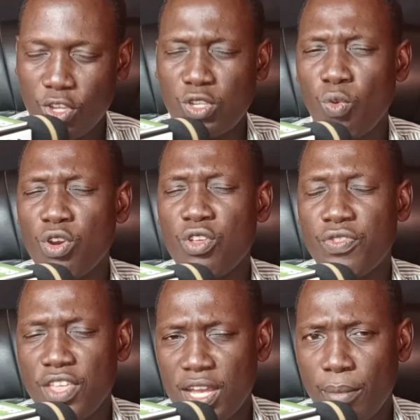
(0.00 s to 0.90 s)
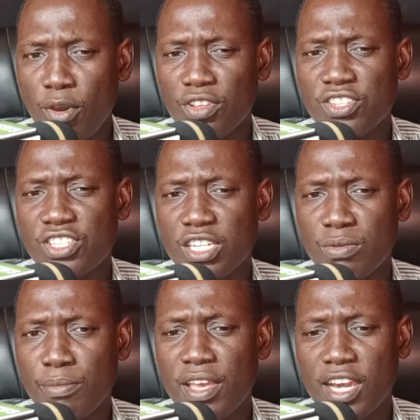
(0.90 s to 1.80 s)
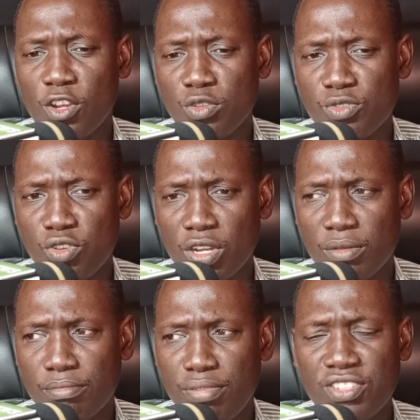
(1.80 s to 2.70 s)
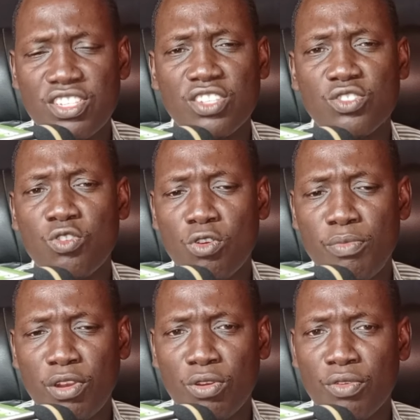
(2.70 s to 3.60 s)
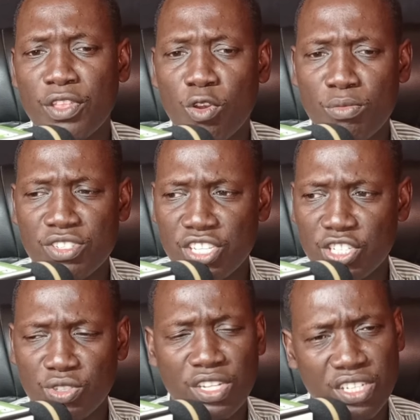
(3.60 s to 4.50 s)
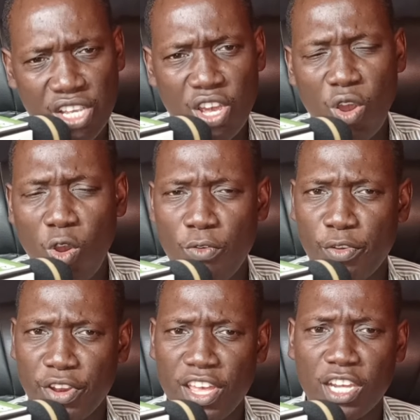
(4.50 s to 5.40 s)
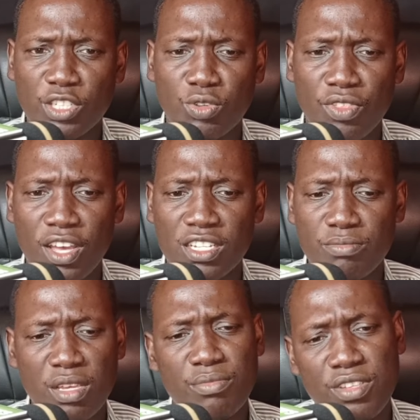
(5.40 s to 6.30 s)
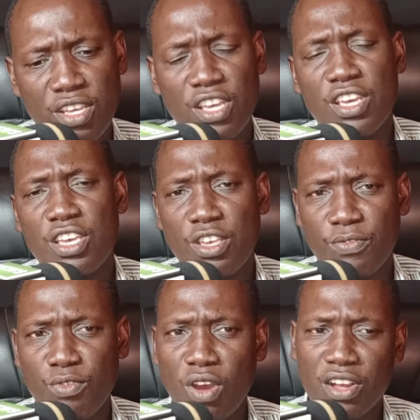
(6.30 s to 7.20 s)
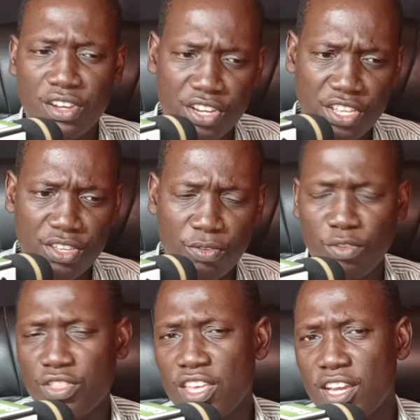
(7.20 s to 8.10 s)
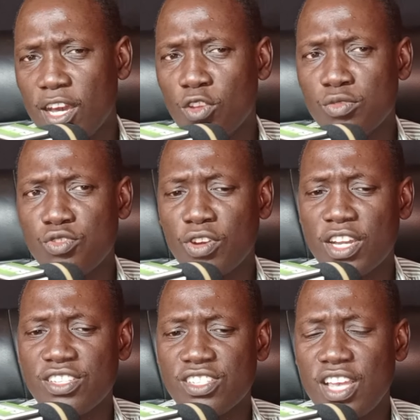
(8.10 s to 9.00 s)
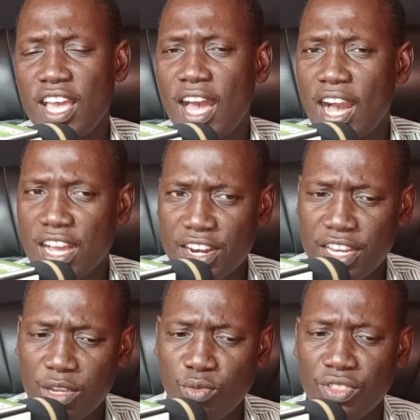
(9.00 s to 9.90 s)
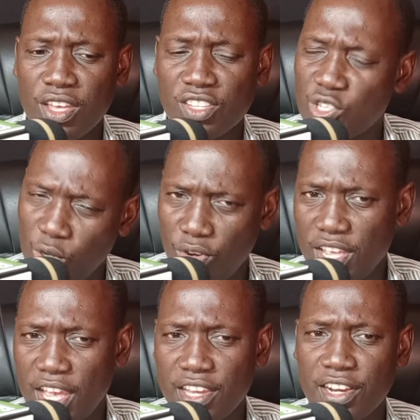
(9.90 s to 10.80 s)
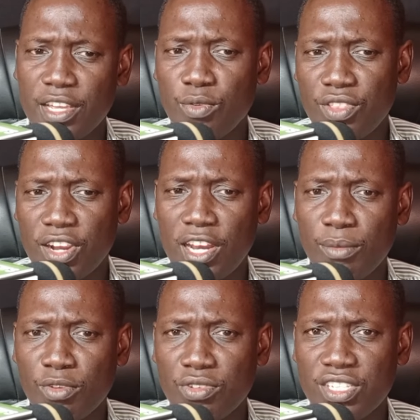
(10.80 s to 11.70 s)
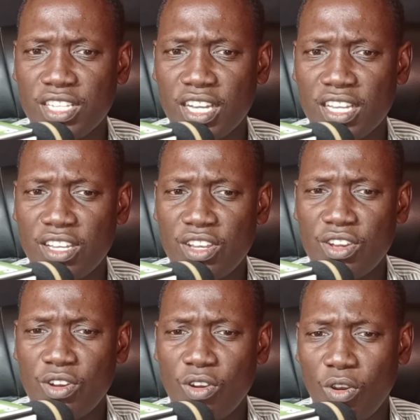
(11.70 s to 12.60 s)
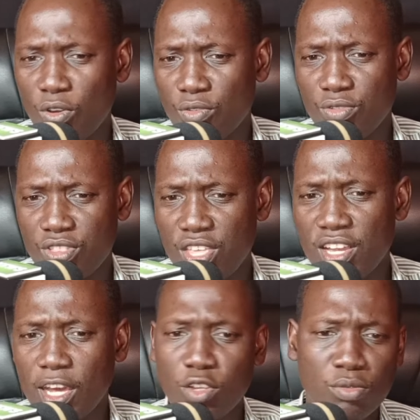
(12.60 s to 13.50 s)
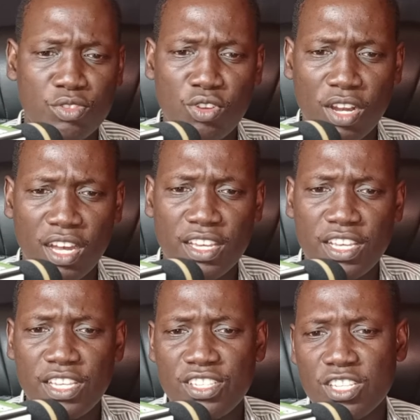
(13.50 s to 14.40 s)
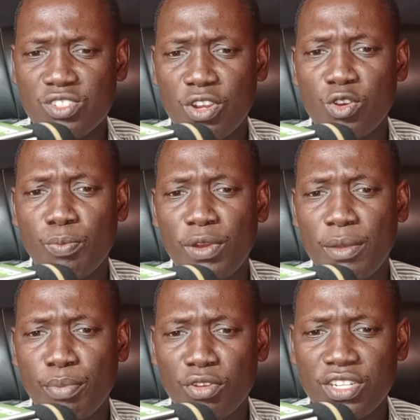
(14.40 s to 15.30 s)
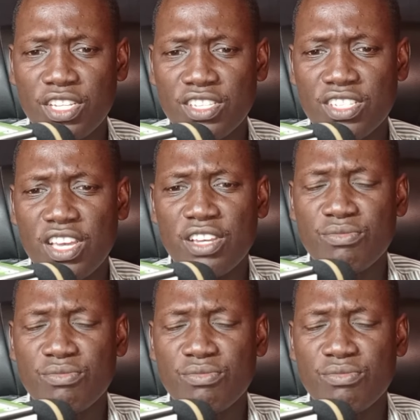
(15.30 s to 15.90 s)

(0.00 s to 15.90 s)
So what do you think about the statement by Kalonzo Musyoka? Please just go below on the comment section and offer a reaction on that. Maybe if you agree, if you think Kalonzo Musyoka is agreeing with slowly agreeing with Raila Amolo Odinga, or you think Kalonzo Musyoka is just trying to play politics,